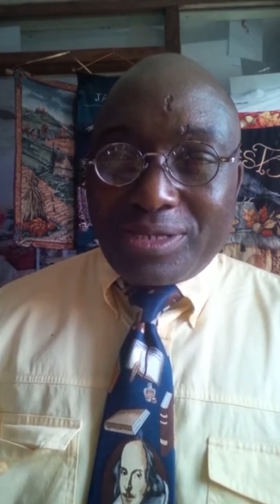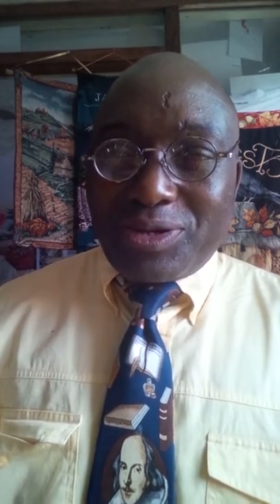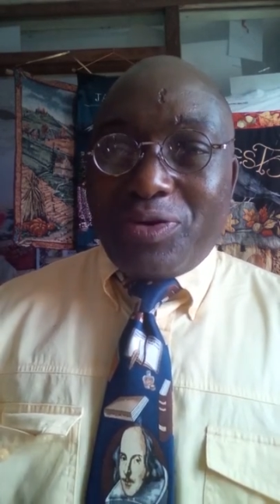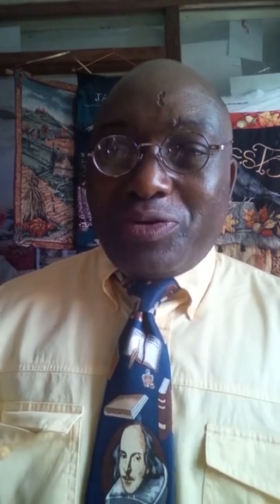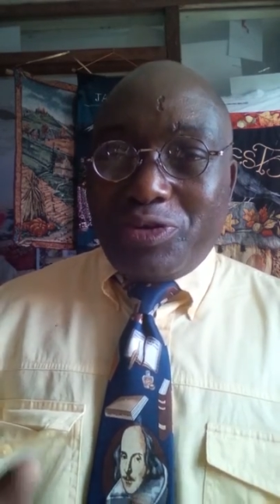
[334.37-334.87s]

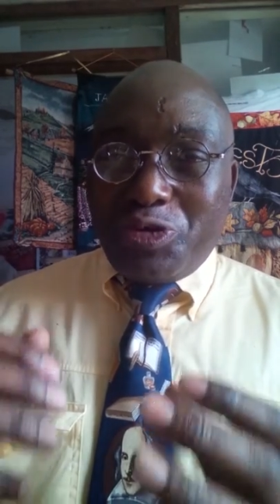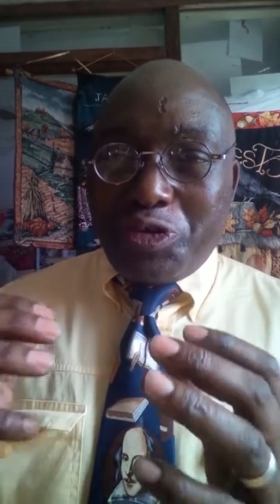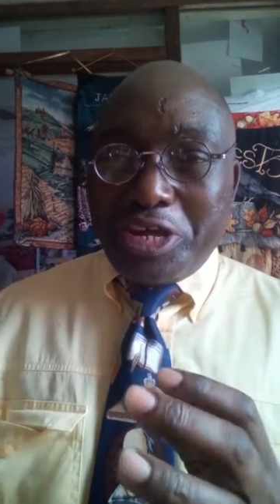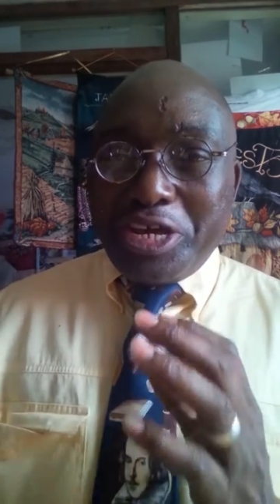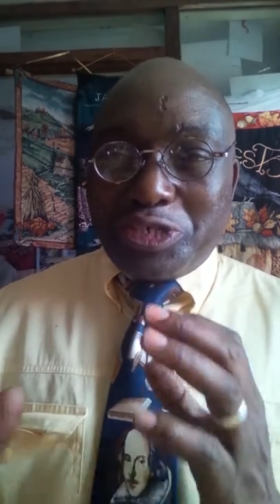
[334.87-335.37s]
So you
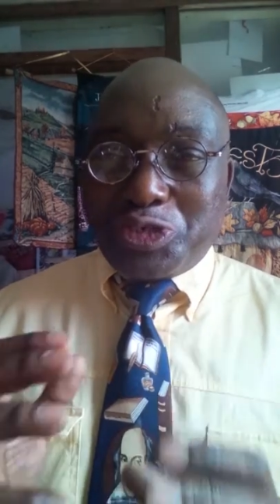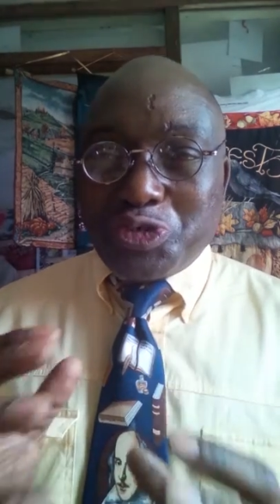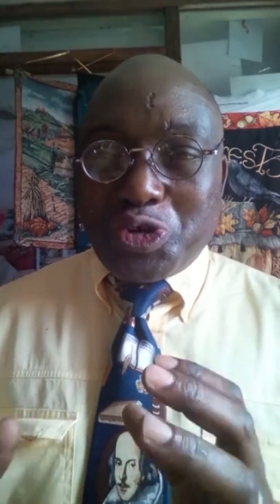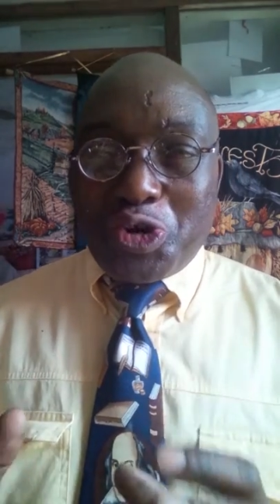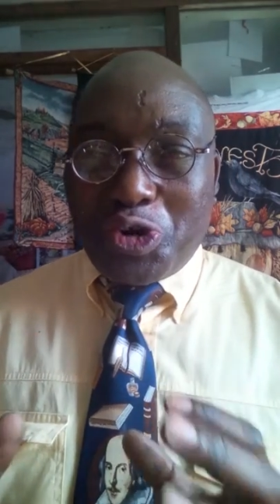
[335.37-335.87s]
need to
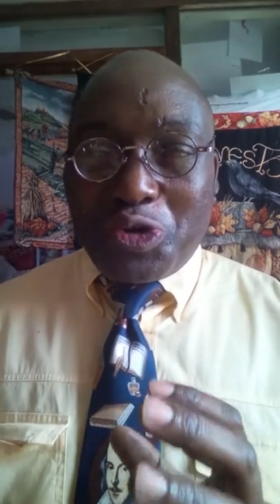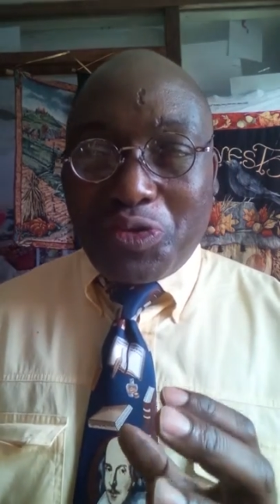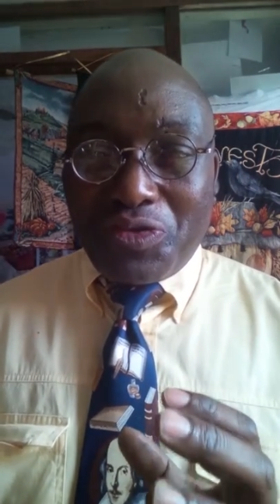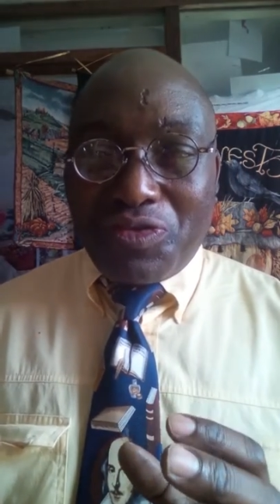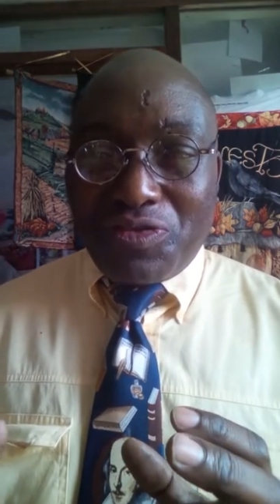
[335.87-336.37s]
know
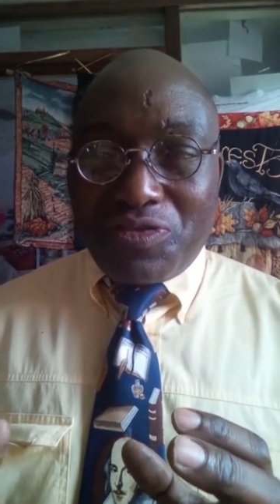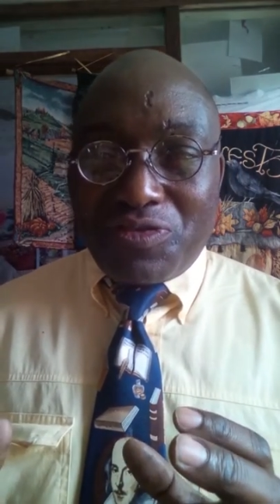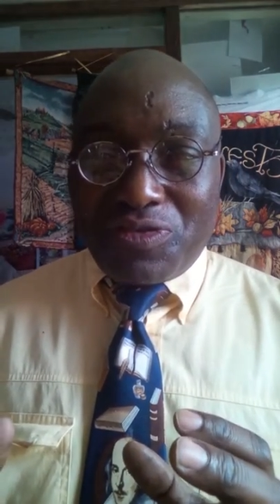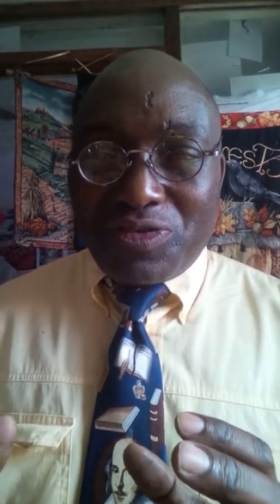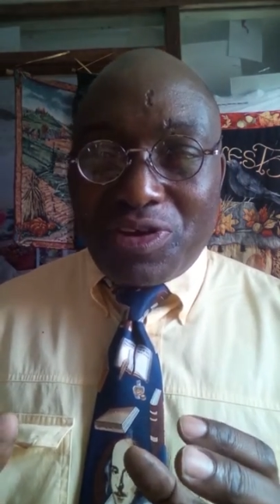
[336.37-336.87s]

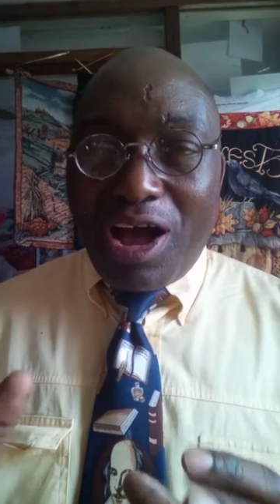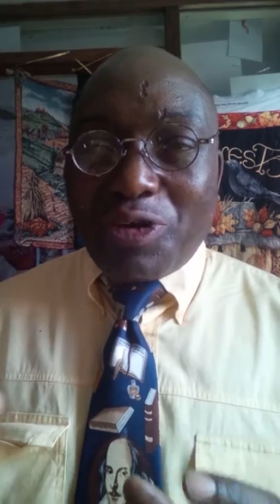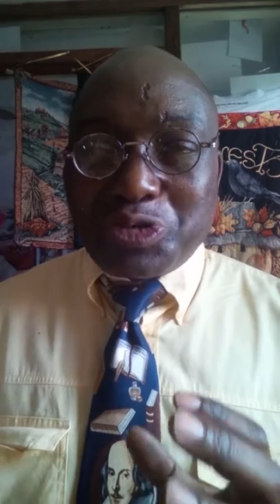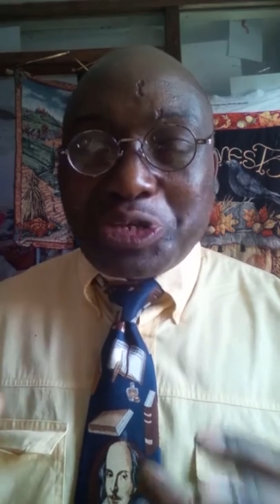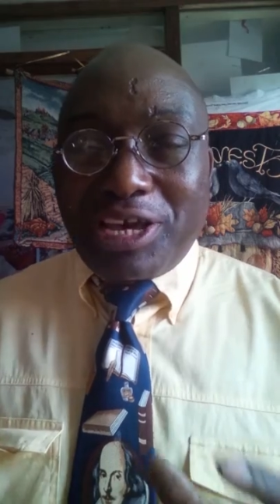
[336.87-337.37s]

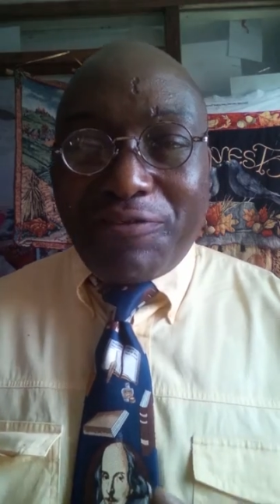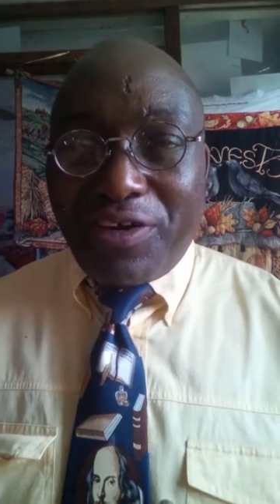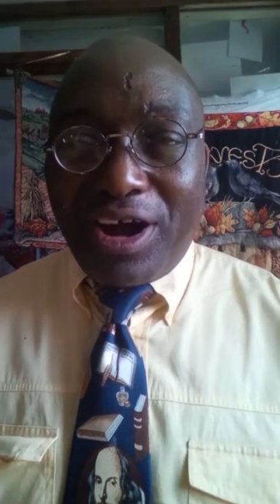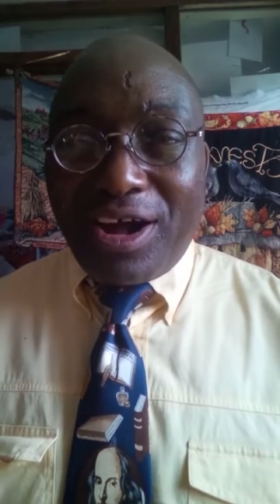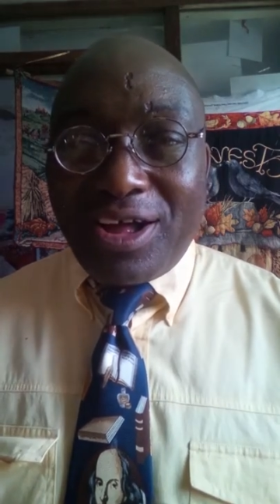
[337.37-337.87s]
how to give
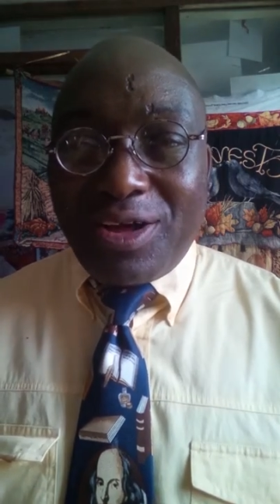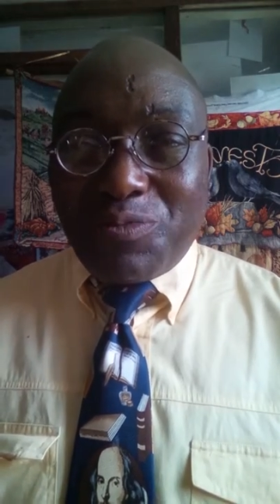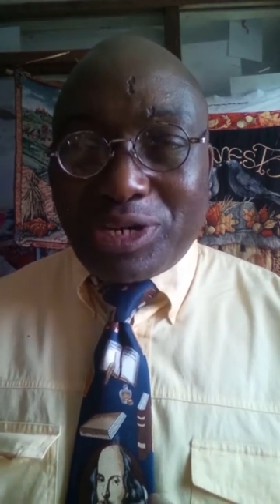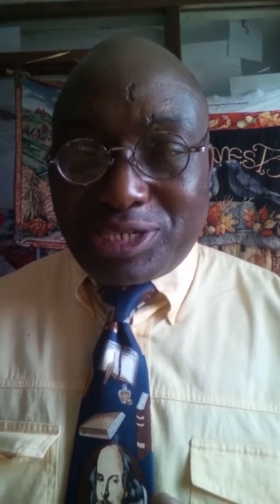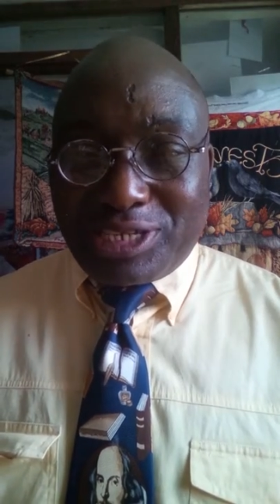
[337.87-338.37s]
her
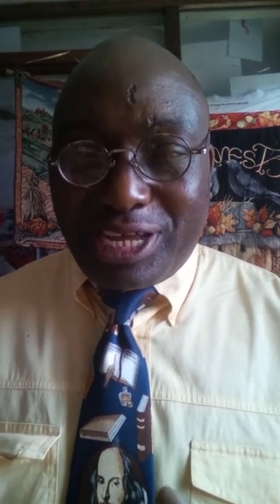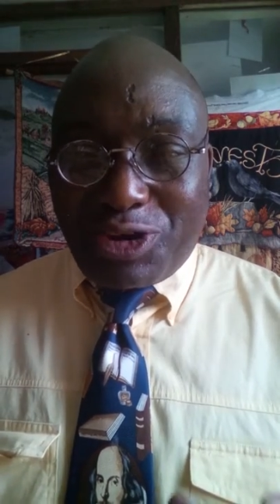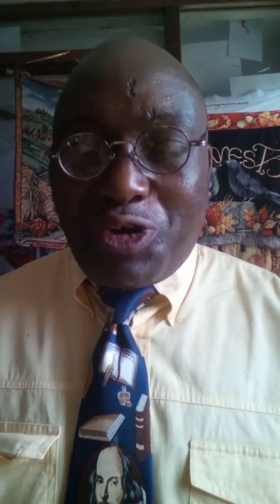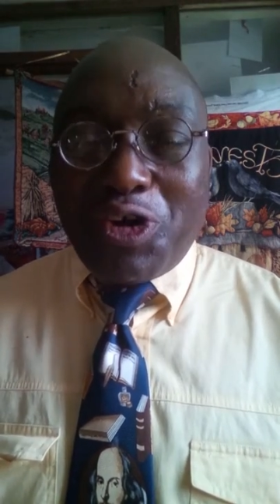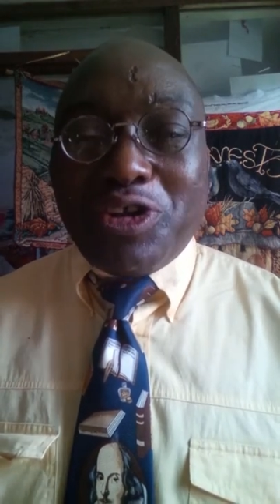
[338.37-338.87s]
what they
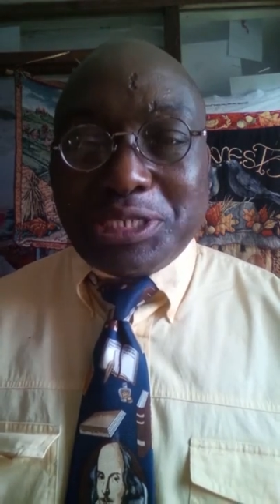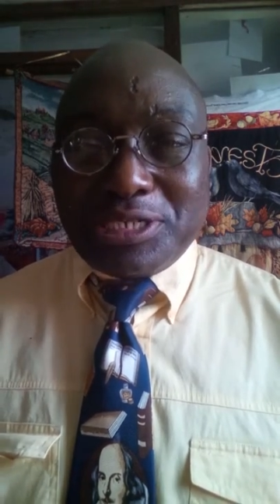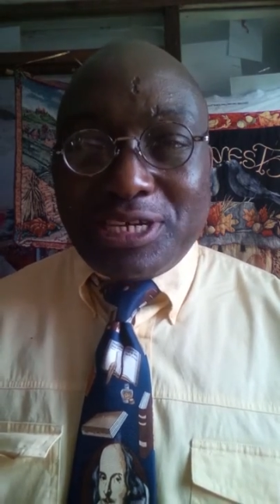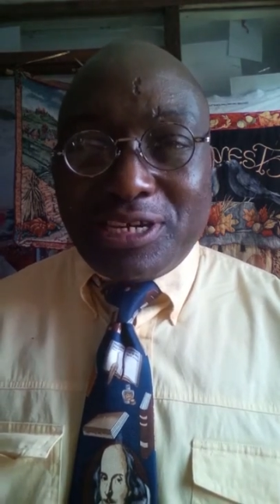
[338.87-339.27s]
call in,